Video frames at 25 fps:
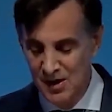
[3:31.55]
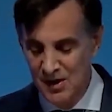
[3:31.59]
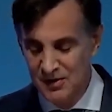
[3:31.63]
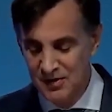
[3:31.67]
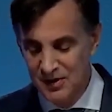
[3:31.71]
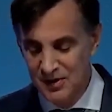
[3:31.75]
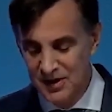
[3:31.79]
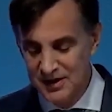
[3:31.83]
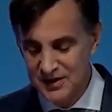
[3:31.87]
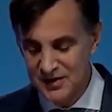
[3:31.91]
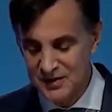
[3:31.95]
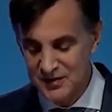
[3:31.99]

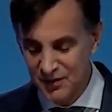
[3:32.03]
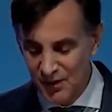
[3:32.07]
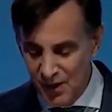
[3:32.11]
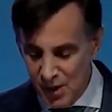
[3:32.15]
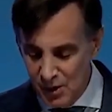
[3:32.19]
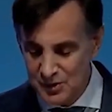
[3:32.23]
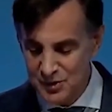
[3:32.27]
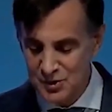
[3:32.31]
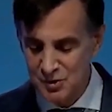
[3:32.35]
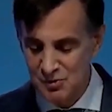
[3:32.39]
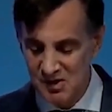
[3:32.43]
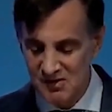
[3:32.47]
these
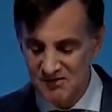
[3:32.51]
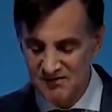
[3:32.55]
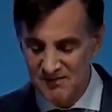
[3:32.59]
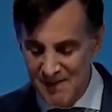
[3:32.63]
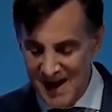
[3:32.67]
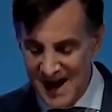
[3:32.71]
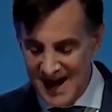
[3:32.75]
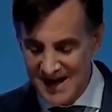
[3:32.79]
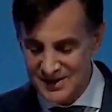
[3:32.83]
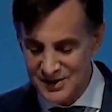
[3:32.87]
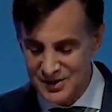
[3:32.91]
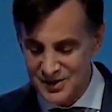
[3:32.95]
folks who have
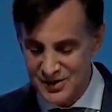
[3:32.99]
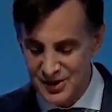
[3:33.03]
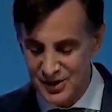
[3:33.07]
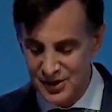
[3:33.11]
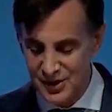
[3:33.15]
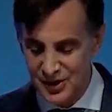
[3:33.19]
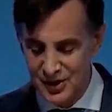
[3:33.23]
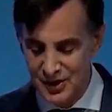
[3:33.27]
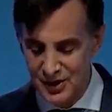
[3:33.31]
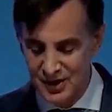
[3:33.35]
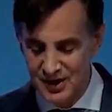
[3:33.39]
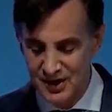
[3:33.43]

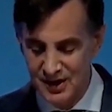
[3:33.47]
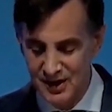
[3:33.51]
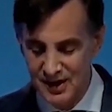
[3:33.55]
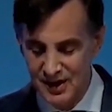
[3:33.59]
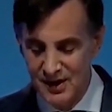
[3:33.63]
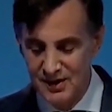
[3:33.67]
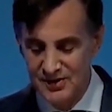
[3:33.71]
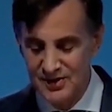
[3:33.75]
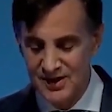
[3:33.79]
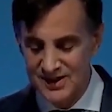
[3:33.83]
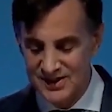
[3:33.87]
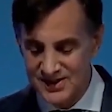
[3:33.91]
mastered
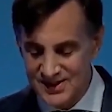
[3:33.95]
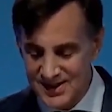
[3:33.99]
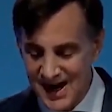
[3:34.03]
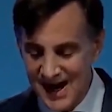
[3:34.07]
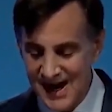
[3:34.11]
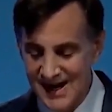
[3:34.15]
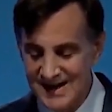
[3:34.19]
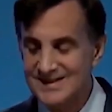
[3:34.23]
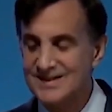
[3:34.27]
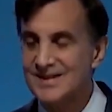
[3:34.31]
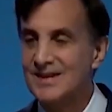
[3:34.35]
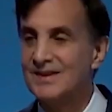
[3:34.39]
the
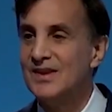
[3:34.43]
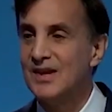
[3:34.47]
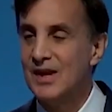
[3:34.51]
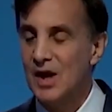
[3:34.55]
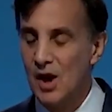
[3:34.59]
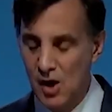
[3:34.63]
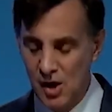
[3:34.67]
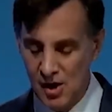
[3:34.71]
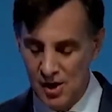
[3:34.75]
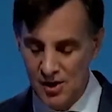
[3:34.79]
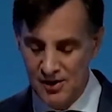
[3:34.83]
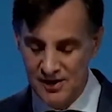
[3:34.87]
science and the
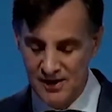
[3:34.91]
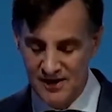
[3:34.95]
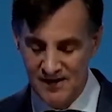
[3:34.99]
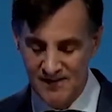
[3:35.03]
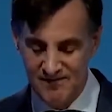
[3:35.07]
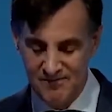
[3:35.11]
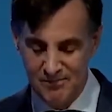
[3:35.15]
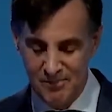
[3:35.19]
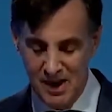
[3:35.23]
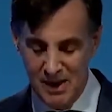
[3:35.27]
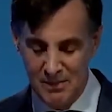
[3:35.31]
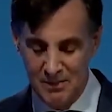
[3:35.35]
art
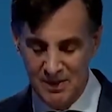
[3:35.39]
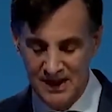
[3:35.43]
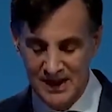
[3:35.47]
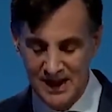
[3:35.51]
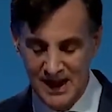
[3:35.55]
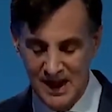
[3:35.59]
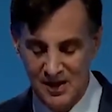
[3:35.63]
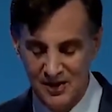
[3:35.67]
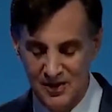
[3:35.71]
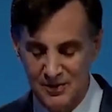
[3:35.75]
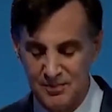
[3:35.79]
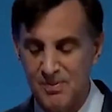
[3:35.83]
of public
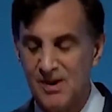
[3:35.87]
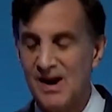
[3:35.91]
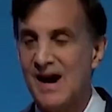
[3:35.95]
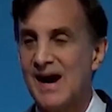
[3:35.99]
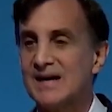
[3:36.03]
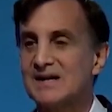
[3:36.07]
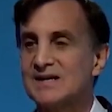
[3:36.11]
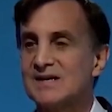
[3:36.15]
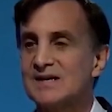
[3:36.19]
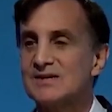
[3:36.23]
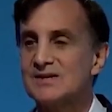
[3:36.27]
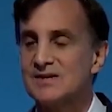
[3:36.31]
health
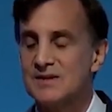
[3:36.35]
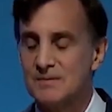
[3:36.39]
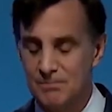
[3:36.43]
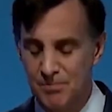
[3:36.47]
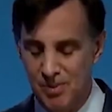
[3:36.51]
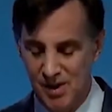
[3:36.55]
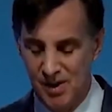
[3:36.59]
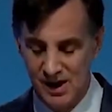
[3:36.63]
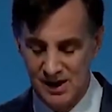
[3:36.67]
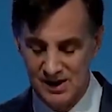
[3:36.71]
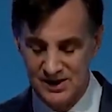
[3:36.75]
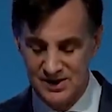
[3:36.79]
practice and
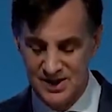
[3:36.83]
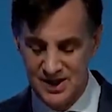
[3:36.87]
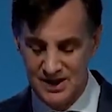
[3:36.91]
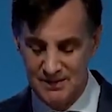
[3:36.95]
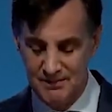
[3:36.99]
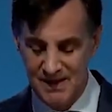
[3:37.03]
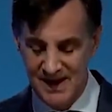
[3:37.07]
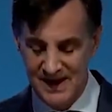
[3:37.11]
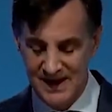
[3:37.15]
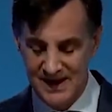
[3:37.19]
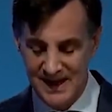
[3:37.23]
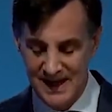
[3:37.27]

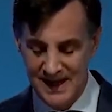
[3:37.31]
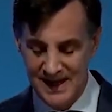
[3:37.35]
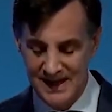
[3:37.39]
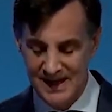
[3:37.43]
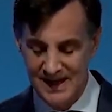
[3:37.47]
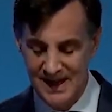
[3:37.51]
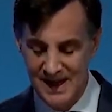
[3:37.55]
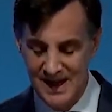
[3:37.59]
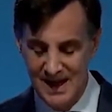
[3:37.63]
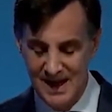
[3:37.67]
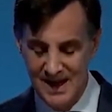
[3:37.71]
policymaking,